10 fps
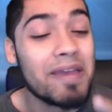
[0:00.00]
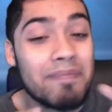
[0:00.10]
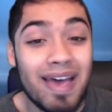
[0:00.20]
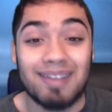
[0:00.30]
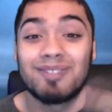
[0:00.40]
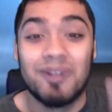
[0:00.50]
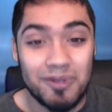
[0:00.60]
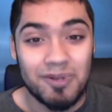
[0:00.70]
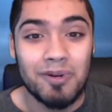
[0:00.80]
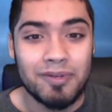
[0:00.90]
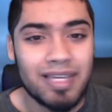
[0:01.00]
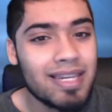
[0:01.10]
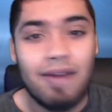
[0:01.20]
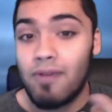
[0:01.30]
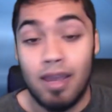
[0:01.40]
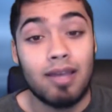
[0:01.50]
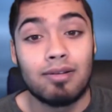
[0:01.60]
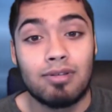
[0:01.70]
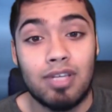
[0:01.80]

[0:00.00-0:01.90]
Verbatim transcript: and pass those goals. It never ends.